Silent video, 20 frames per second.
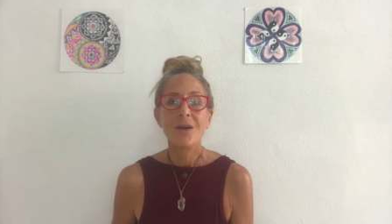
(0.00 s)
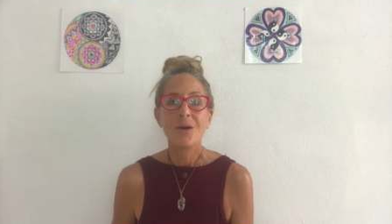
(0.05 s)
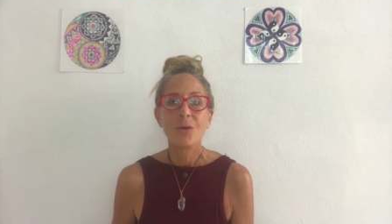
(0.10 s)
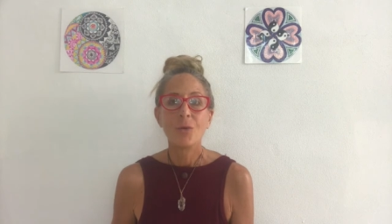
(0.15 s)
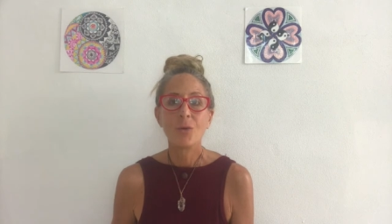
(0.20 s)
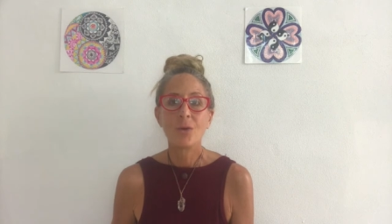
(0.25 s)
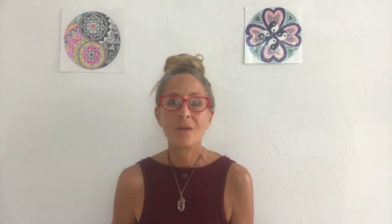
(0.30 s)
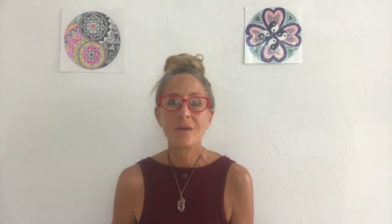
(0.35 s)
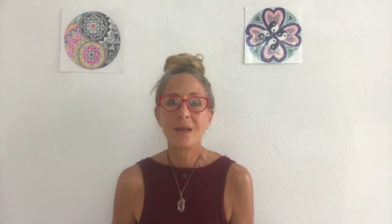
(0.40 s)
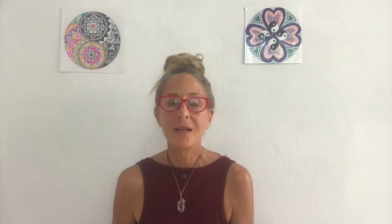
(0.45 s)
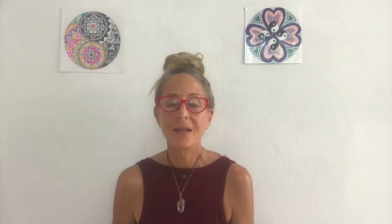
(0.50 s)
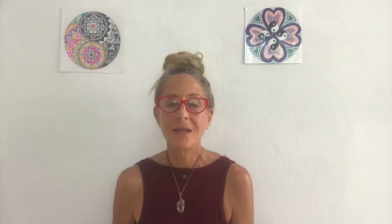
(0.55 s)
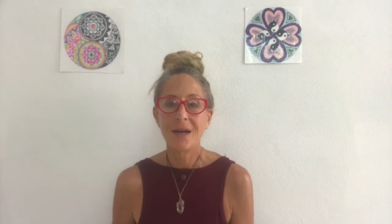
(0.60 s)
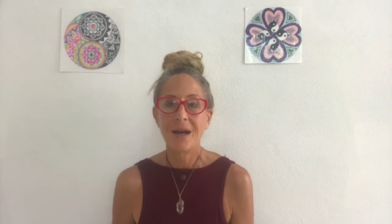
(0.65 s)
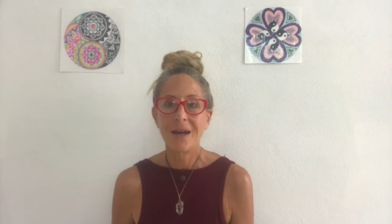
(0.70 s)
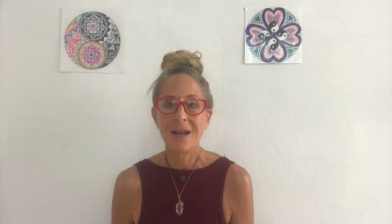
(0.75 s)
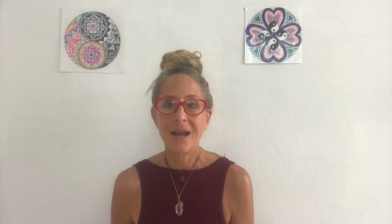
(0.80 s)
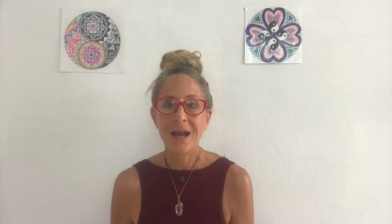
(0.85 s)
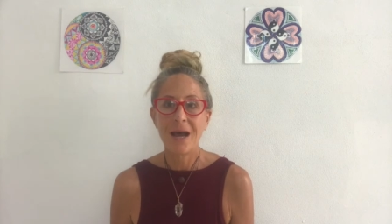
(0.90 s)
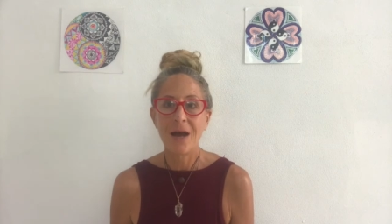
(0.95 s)
when they
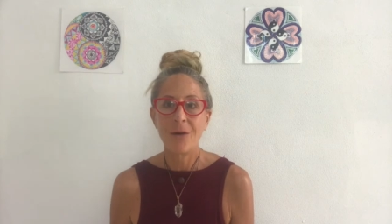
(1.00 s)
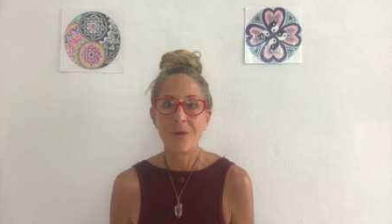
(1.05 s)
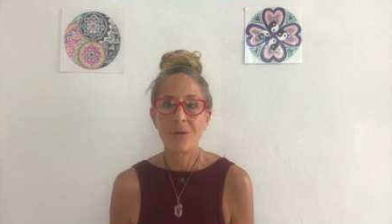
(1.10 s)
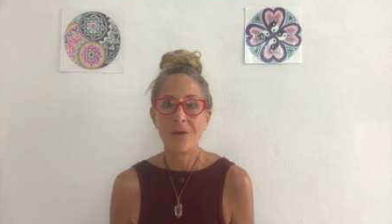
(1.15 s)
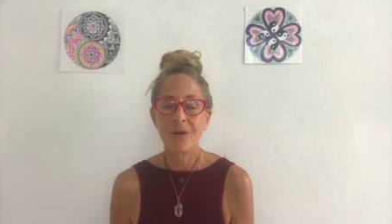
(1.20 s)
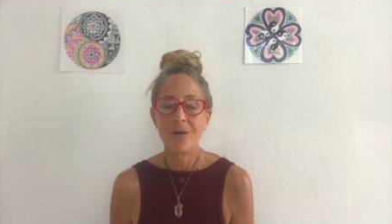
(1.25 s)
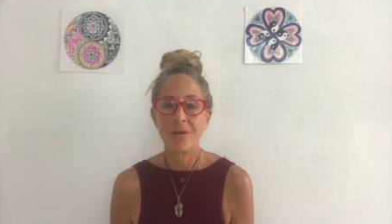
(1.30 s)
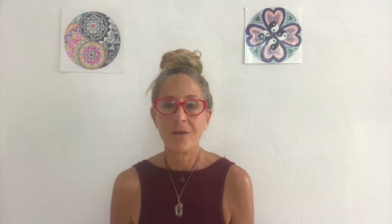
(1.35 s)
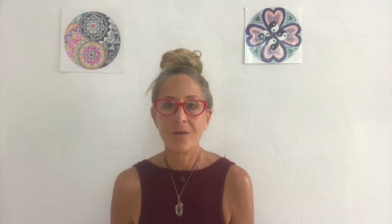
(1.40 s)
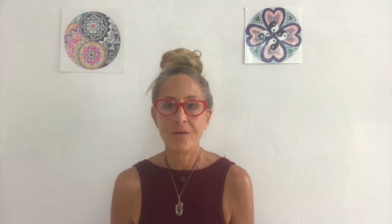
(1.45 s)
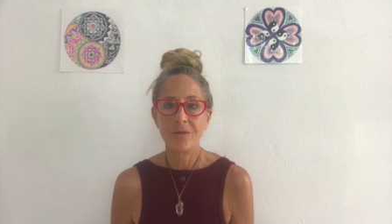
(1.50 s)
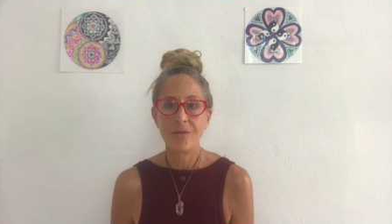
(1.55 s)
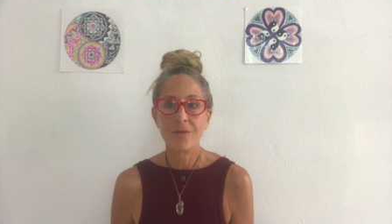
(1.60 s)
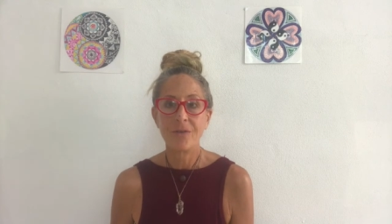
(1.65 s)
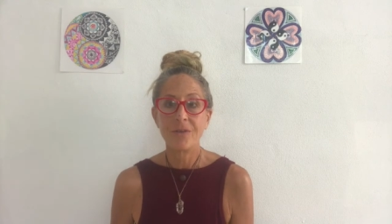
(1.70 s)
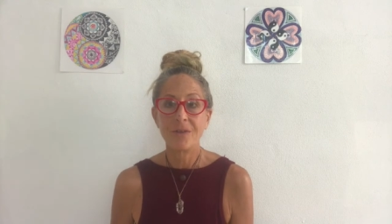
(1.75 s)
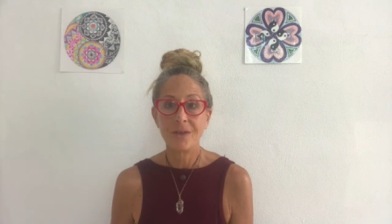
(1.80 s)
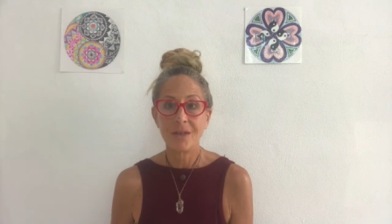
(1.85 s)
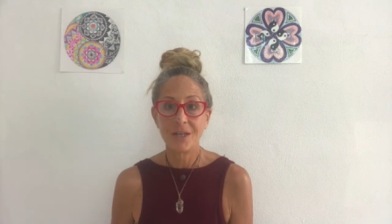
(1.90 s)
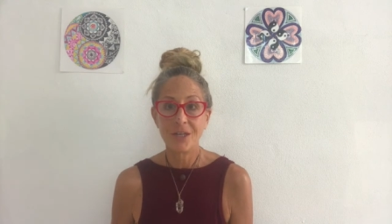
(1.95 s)
got out of
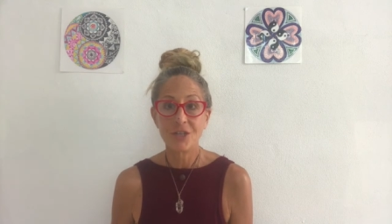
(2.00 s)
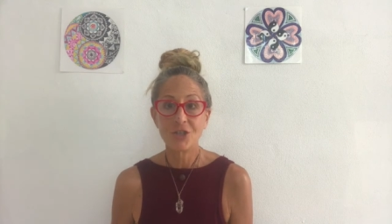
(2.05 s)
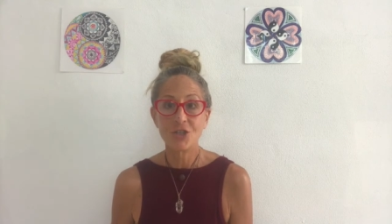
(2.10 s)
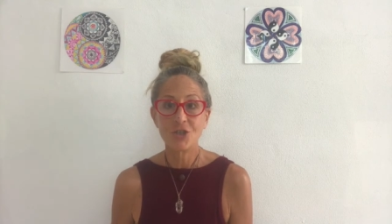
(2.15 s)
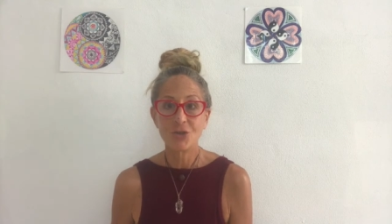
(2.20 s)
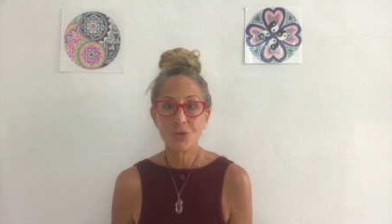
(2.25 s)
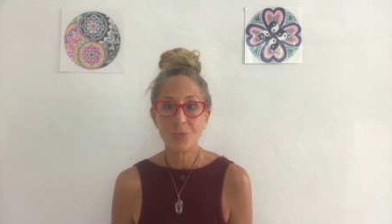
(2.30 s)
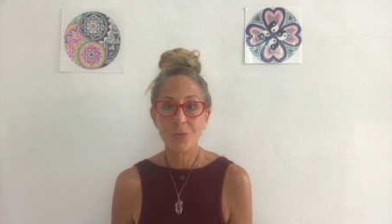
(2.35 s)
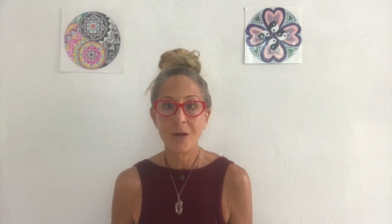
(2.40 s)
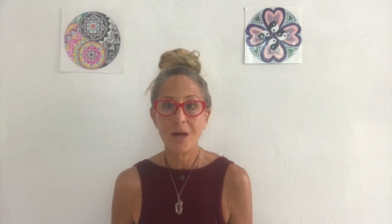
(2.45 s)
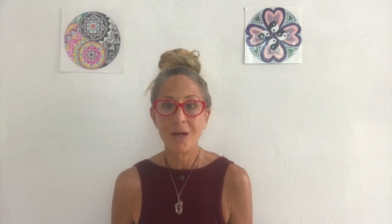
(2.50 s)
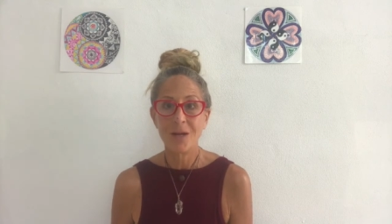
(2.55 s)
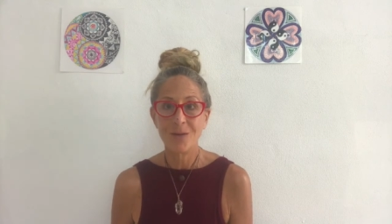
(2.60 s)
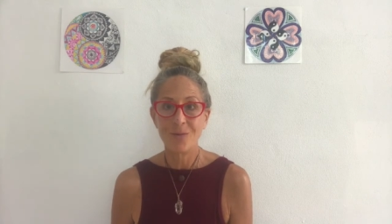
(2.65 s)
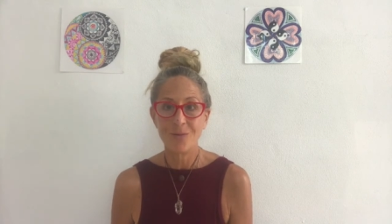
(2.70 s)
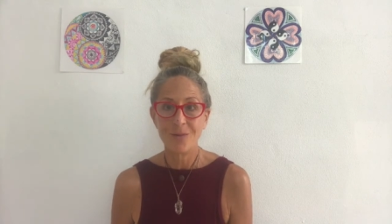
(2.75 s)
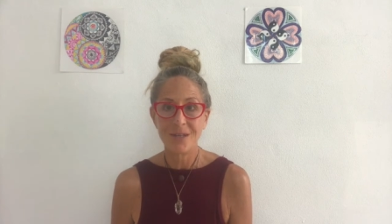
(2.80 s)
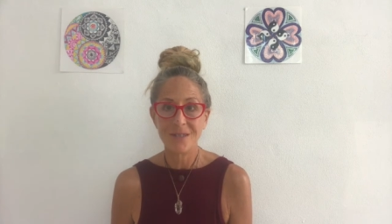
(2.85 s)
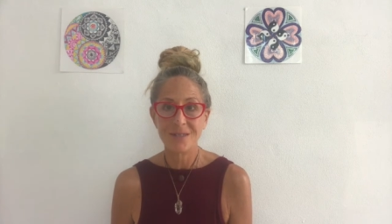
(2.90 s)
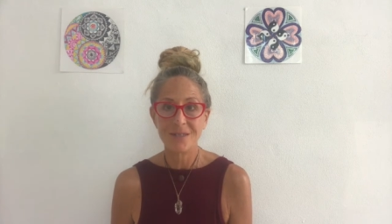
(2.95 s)
the Schumann
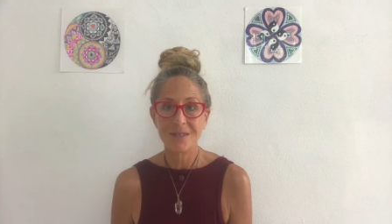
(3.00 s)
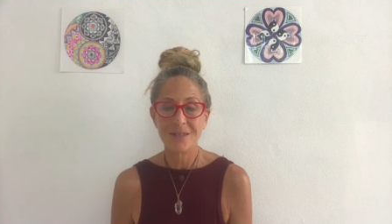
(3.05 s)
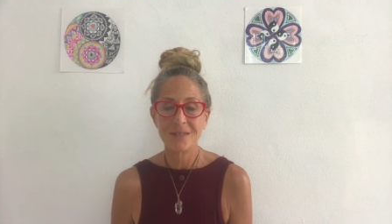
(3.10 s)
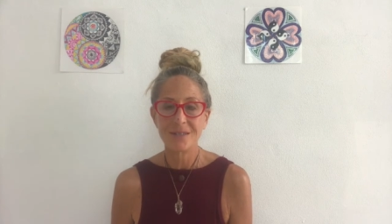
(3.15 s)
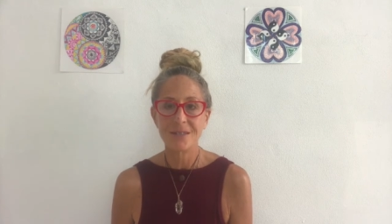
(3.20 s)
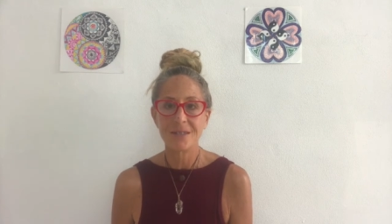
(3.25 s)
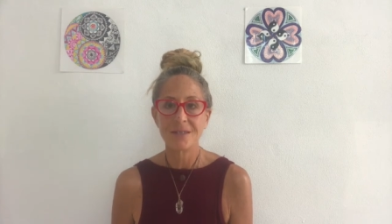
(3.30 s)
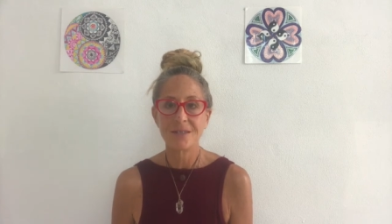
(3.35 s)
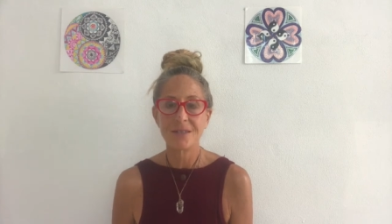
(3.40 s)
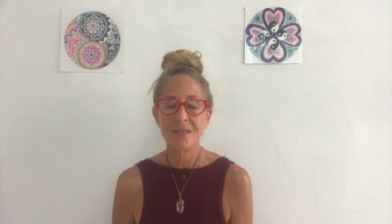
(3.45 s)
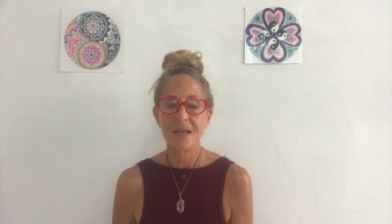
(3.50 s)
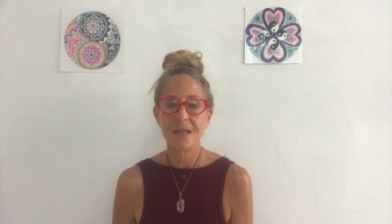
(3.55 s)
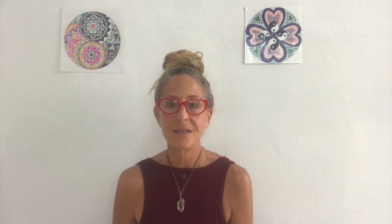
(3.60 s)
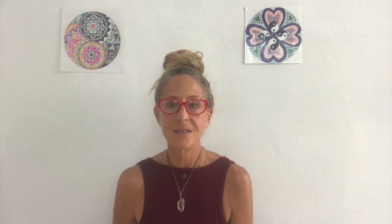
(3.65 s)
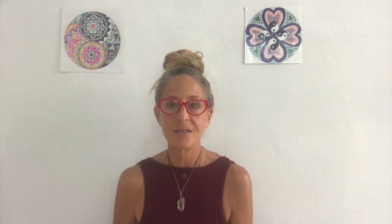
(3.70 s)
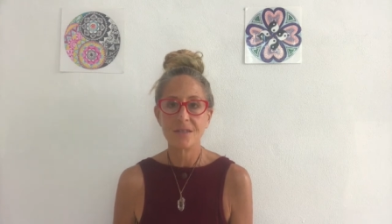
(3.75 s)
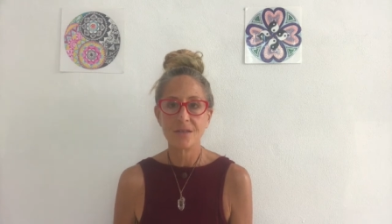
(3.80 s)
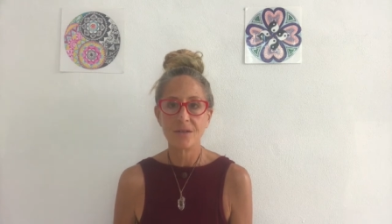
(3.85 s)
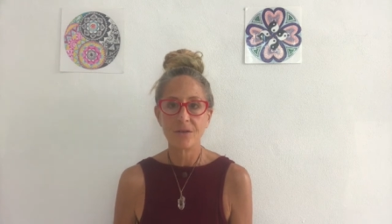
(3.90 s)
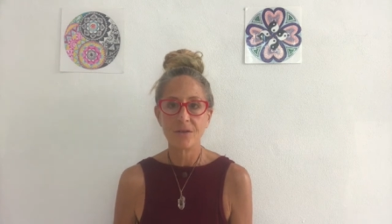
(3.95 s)
resonances. And
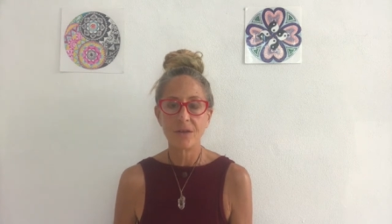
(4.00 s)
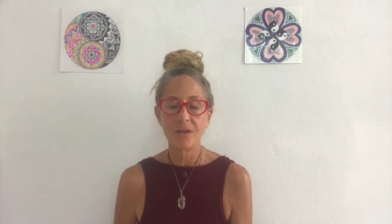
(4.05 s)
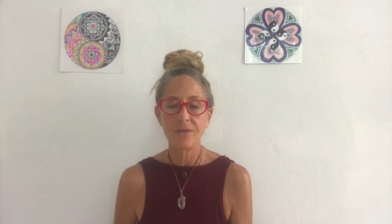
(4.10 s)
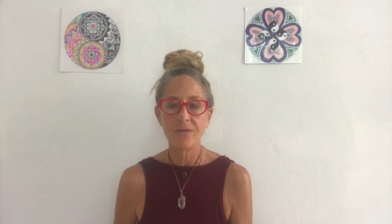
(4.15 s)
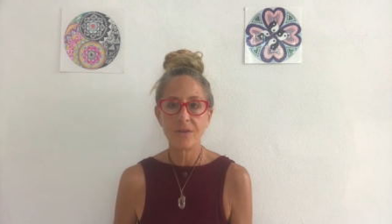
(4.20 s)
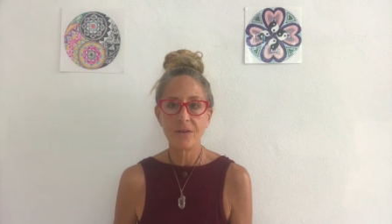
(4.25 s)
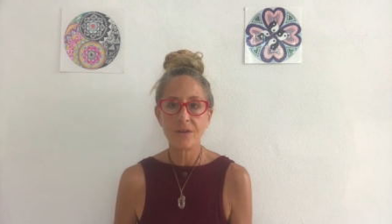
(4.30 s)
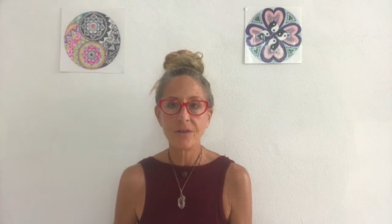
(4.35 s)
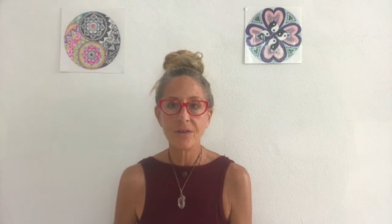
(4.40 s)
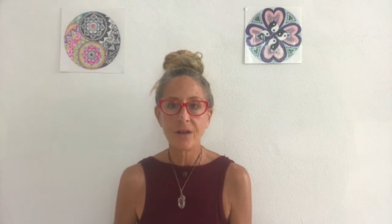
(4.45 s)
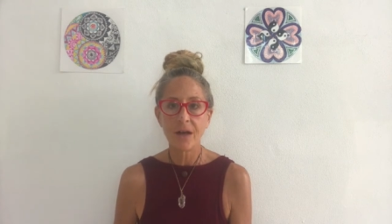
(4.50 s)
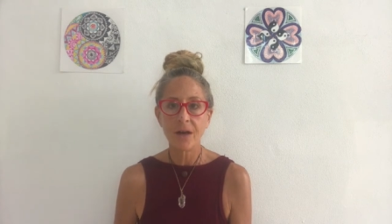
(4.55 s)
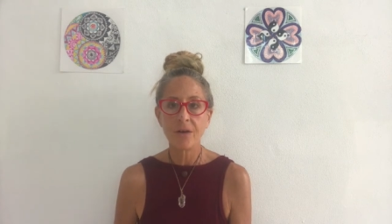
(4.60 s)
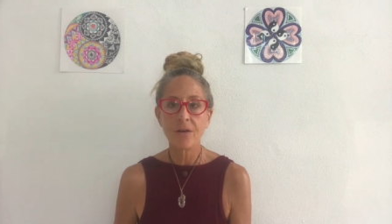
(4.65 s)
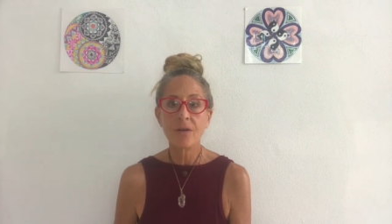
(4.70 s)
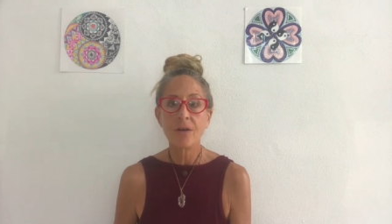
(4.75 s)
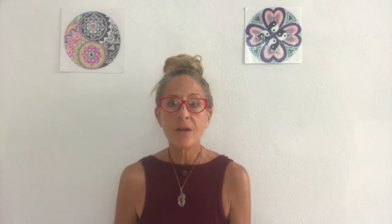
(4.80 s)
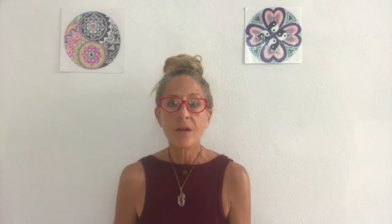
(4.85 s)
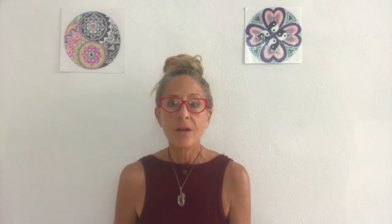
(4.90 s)
so they figured out